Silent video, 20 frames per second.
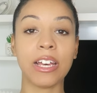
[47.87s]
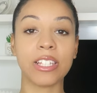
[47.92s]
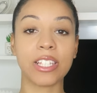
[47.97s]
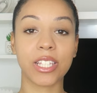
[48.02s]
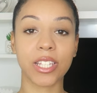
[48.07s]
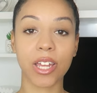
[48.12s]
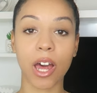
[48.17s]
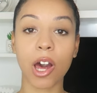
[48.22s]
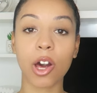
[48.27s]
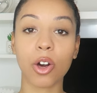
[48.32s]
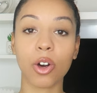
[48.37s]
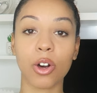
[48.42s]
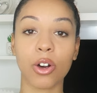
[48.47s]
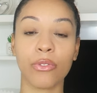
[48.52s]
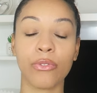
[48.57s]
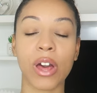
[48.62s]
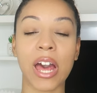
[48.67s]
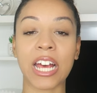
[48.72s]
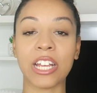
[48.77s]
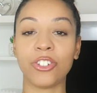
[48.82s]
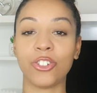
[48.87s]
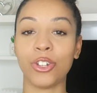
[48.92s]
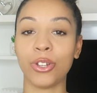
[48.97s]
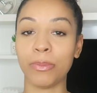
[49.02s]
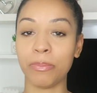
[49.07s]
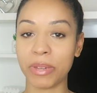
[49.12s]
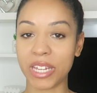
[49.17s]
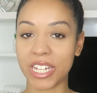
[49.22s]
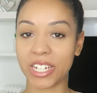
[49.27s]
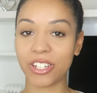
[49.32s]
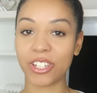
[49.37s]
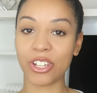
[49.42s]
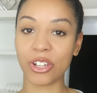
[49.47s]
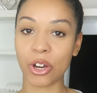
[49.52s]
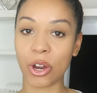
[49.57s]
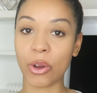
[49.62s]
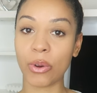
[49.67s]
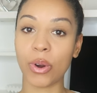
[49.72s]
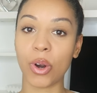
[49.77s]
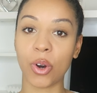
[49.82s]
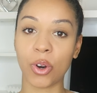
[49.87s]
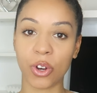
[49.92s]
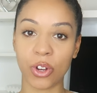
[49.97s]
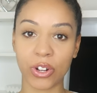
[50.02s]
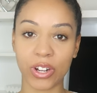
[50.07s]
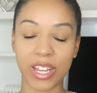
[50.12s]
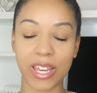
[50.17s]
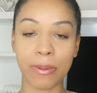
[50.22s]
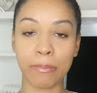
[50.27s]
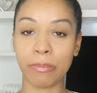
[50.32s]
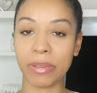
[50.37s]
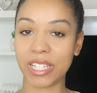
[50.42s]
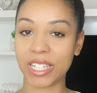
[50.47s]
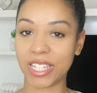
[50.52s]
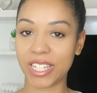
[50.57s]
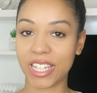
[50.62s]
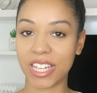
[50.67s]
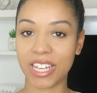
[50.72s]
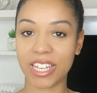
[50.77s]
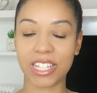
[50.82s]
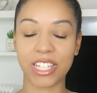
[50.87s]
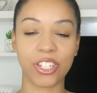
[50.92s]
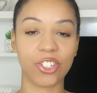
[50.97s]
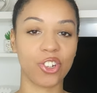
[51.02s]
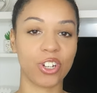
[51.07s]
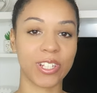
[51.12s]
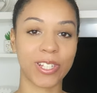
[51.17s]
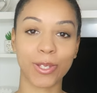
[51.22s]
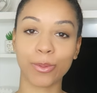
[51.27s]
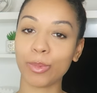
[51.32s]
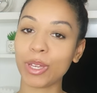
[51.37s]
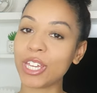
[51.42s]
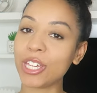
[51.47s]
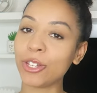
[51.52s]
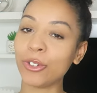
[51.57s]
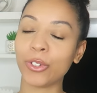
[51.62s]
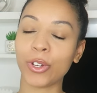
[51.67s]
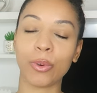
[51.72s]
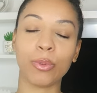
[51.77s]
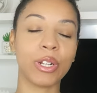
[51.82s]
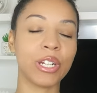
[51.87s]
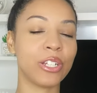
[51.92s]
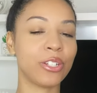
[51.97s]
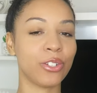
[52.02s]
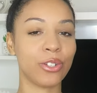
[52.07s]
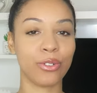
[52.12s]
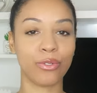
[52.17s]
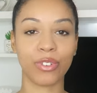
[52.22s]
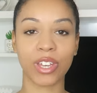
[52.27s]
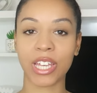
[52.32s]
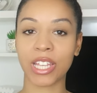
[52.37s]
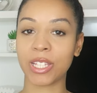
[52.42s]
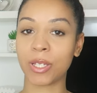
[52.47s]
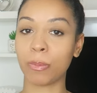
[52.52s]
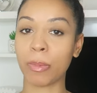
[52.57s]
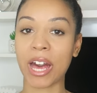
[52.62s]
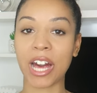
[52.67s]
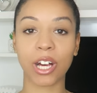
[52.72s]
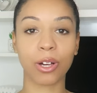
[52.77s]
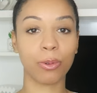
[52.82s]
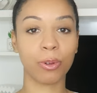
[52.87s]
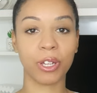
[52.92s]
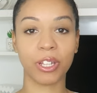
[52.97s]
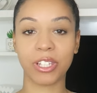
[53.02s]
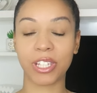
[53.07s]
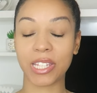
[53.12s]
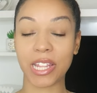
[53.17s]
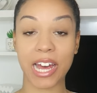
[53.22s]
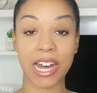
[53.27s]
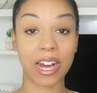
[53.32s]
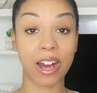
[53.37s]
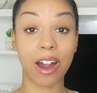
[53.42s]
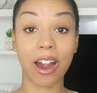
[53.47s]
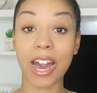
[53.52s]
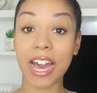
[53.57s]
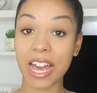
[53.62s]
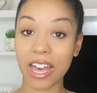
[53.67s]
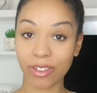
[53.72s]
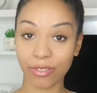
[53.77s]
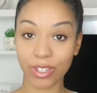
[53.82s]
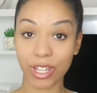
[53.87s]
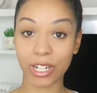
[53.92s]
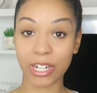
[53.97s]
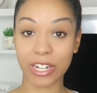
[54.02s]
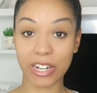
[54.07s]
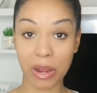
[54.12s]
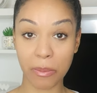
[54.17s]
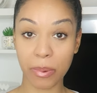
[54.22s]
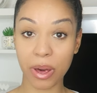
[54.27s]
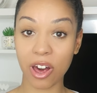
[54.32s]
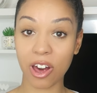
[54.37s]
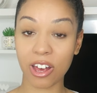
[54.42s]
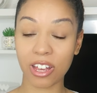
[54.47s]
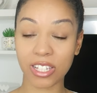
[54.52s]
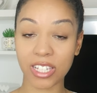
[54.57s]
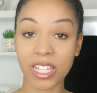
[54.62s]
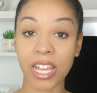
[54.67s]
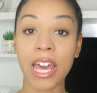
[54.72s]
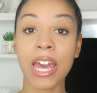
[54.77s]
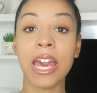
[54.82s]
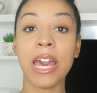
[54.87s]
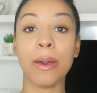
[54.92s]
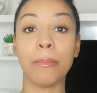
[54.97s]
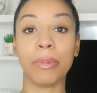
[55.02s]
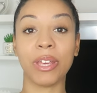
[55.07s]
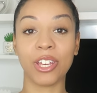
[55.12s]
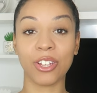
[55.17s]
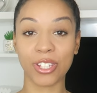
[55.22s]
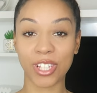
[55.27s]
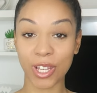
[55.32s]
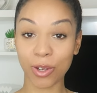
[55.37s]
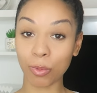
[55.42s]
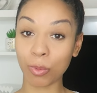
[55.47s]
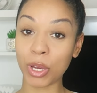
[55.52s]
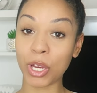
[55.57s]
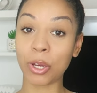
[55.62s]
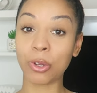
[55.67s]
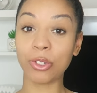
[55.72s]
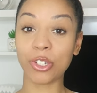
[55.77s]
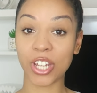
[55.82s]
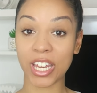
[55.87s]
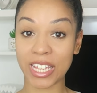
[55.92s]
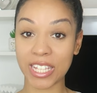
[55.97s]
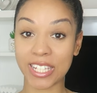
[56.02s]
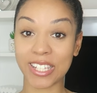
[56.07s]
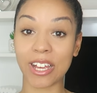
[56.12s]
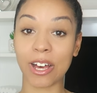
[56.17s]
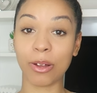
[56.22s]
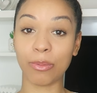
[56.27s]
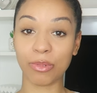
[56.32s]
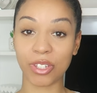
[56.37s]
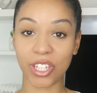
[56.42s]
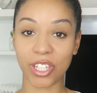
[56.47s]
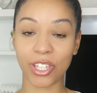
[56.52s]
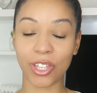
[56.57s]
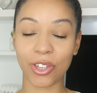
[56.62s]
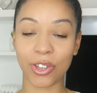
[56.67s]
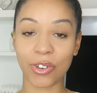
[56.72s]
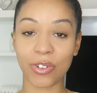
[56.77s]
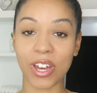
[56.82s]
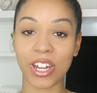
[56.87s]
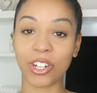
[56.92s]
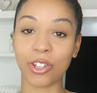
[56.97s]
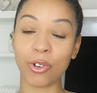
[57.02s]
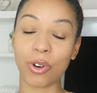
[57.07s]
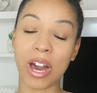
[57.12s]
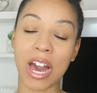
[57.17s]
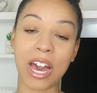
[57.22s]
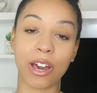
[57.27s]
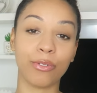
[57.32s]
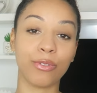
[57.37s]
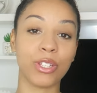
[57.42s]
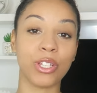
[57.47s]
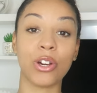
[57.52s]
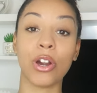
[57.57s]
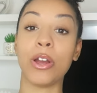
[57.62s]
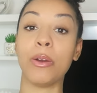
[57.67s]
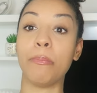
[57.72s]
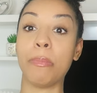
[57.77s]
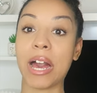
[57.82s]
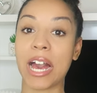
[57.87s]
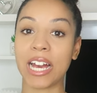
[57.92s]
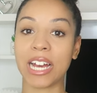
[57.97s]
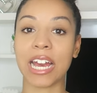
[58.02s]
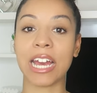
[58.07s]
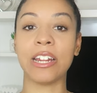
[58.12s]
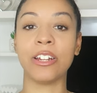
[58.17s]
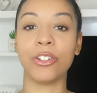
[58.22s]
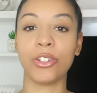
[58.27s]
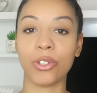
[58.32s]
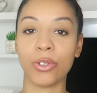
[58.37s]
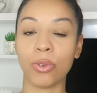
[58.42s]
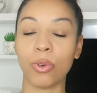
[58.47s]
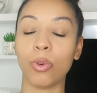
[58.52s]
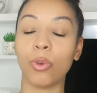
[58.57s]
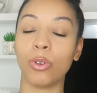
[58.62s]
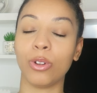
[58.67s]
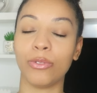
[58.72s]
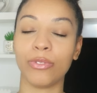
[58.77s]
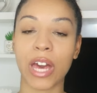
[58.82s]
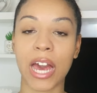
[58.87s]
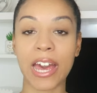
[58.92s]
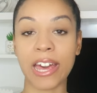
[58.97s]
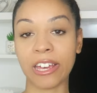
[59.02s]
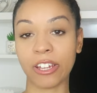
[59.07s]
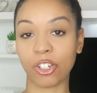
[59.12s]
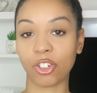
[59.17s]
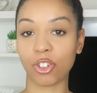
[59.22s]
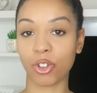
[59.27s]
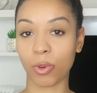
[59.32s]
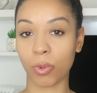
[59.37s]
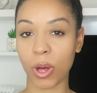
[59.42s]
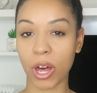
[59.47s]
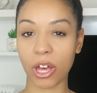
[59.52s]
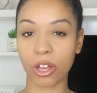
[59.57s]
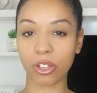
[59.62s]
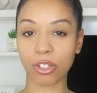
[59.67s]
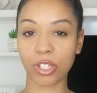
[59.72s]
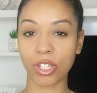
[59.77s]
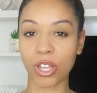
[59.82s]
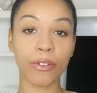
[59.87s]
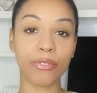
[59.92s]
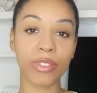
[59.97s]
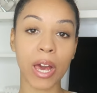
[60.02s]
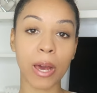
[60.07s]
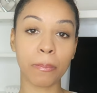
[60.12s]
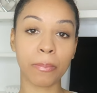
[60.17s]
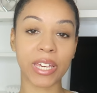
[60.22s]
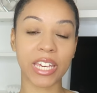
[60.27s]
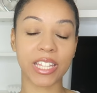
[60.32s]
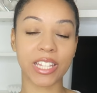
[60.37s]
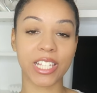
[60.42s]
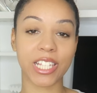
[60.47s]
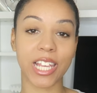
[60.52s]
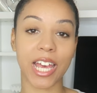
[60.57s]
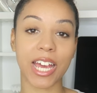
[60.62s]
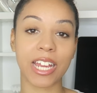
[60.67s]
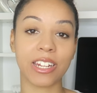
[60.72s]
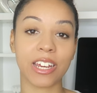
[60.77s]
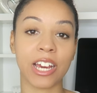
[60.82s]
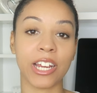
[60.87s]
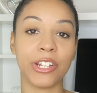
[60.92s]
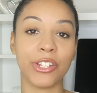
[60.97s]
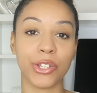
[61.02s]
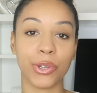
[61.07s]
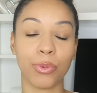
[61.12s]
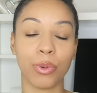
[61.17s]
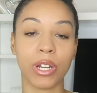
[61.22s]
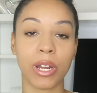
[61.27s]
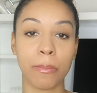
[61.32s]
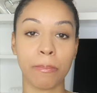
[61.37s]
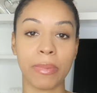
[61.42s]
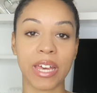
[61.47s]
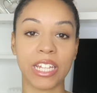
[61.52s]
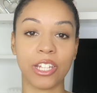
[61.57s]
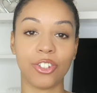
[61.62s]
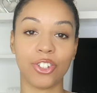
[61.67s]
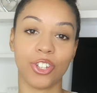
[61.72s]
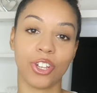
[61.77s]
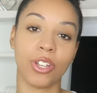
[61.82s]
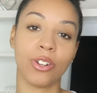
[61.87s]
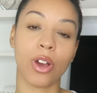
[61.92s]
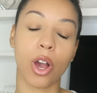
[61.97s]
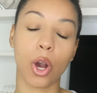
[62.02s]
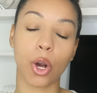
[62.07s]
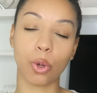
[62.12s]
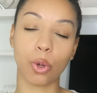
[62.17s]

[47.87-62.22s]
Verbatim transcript: Start off as you mean to go on in business. Trust me, you don't want to do things backwards like I have done in the past because it will chase up to you and you'll have to go back and do all of that extra work. With that being said, I do want to mention